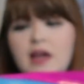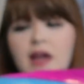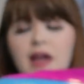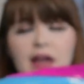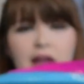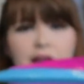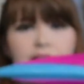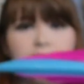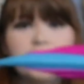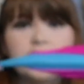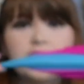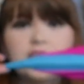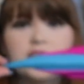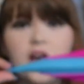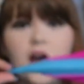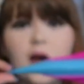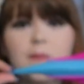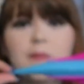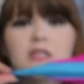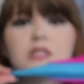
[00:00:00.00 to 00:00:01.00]
And the
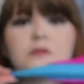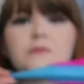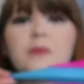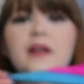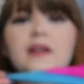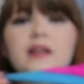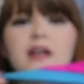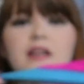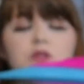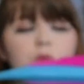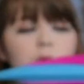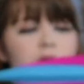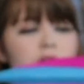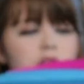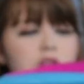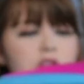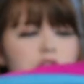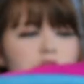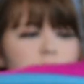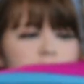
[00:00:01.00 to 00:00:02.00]
top is bent as
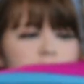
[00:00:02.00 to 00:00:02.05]
well, so